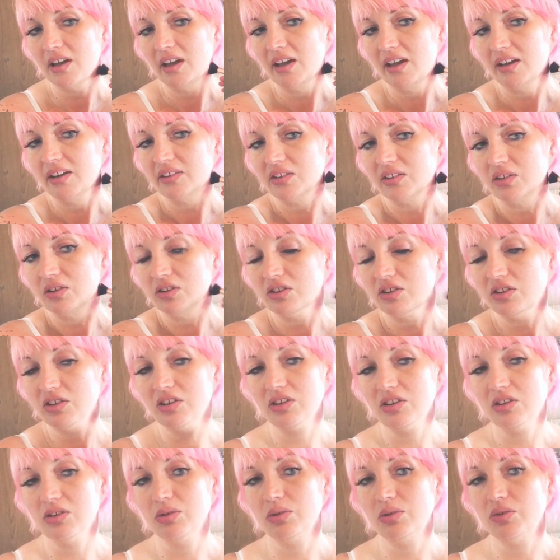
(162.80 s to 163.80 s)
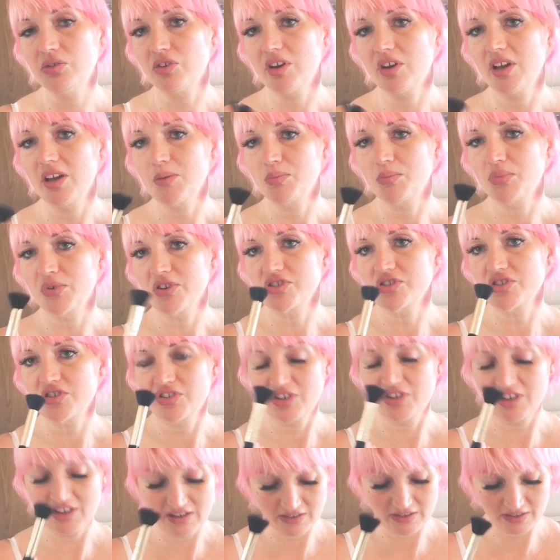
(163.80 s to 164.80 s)
And it's good to use like
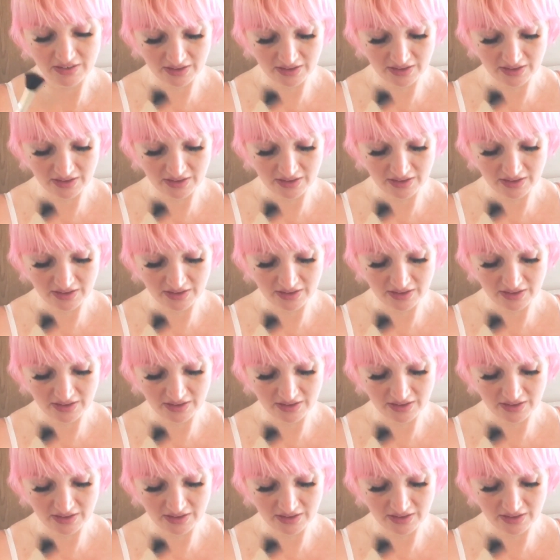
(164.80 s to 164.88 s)
brushes like